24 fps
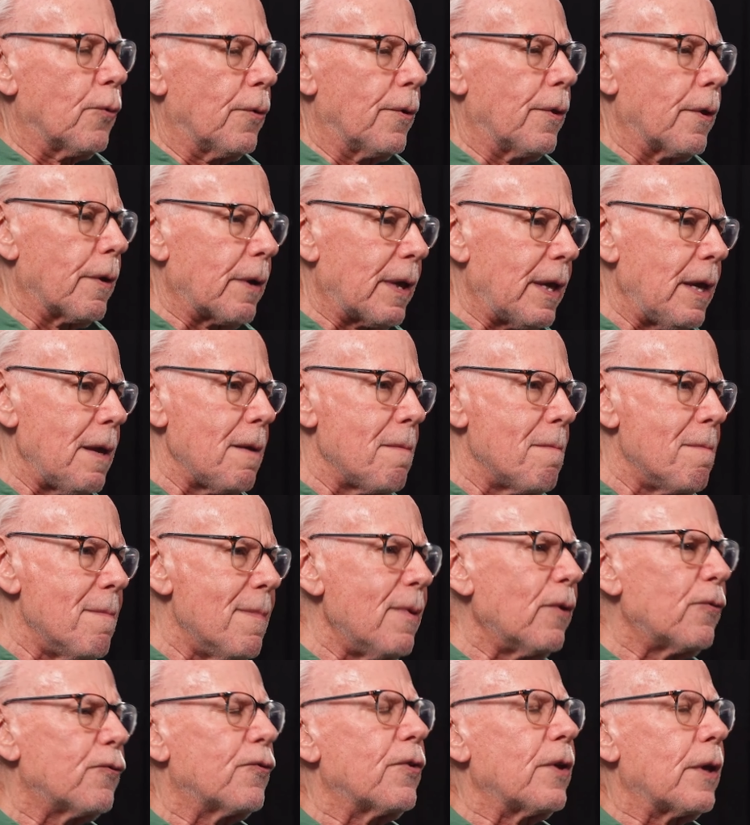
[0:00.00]
one of the key
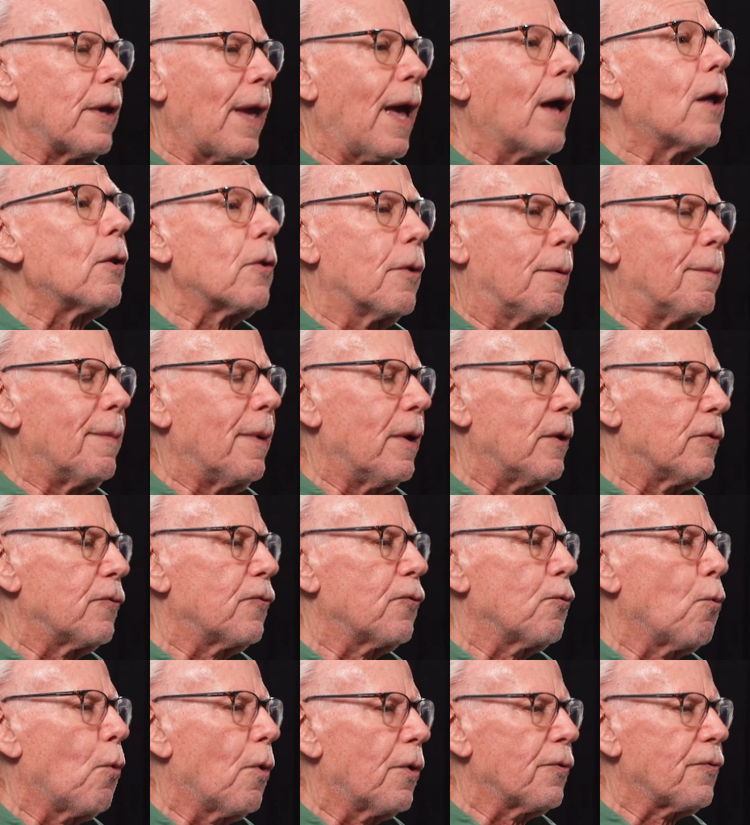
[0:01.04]
missing
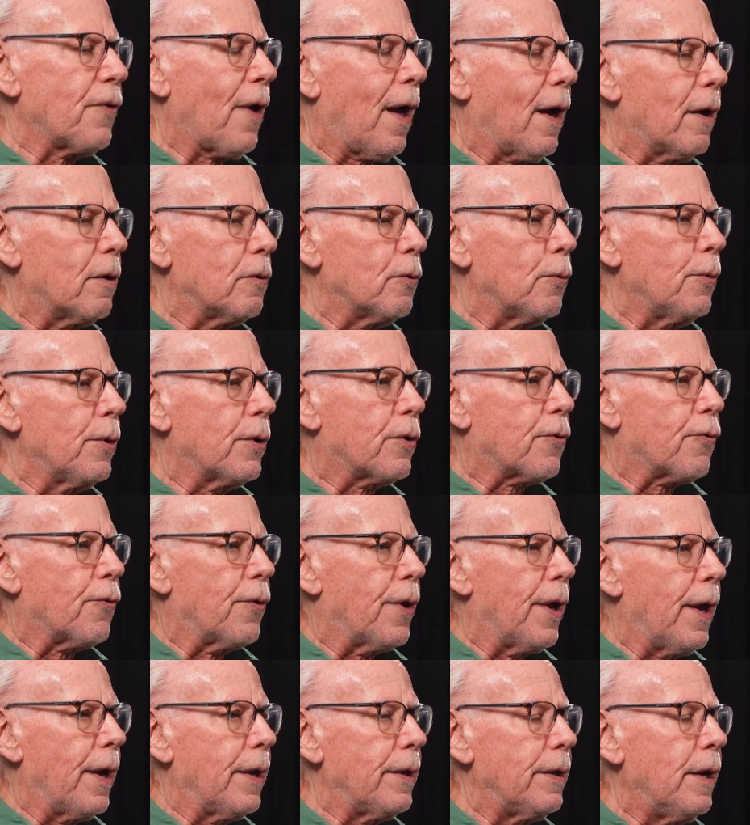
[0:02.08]
elements was how do we
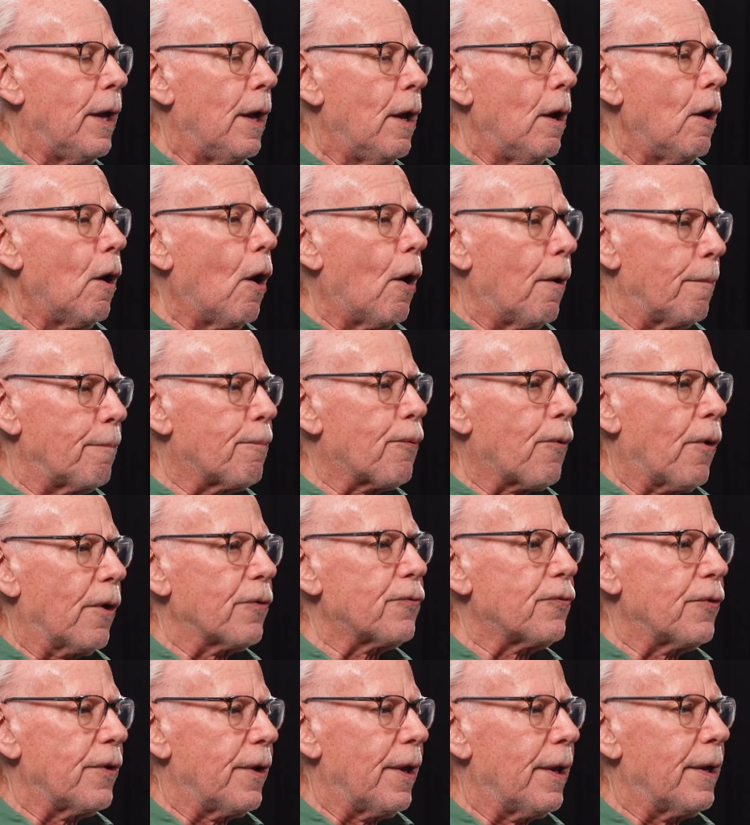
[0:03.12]
create
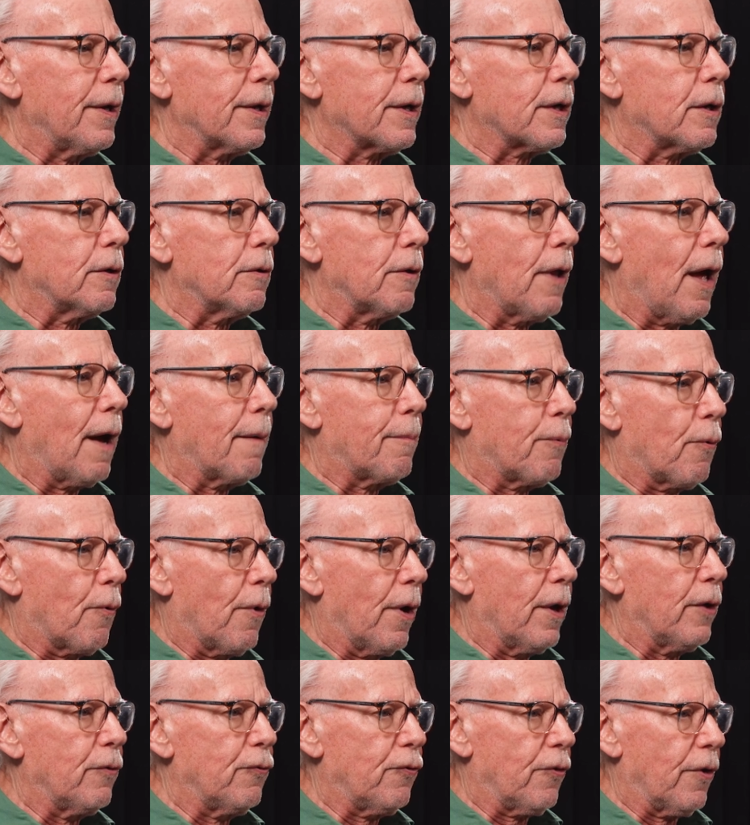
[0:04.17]
unprecedented
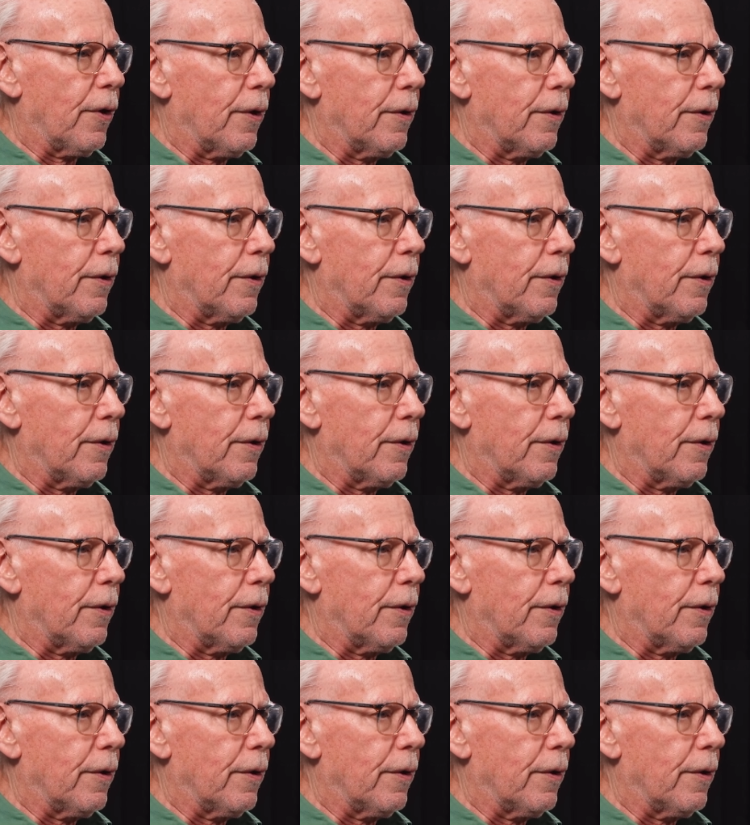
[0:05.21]
collaboration.